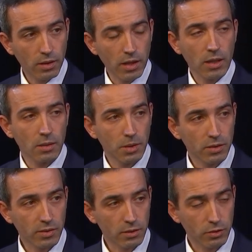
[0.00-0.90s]
think about
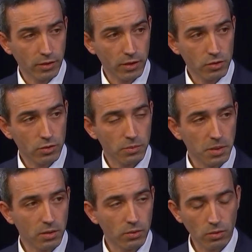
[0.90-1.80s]
these integrations
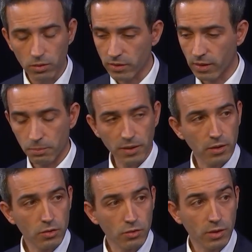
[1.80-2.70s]
because all these
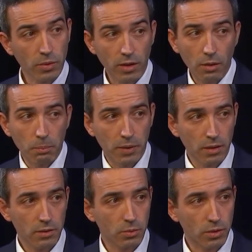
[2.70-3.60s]
applications that were not
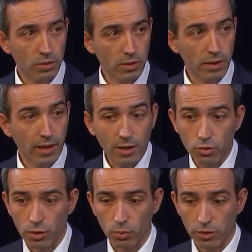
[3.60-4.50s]
built to work together
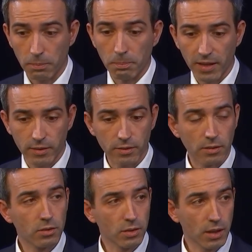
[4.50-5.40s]
actually work better
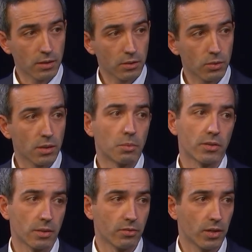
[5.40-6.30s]
together through the
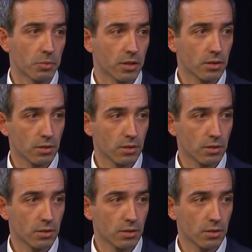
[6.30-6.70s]
rest of Fabric.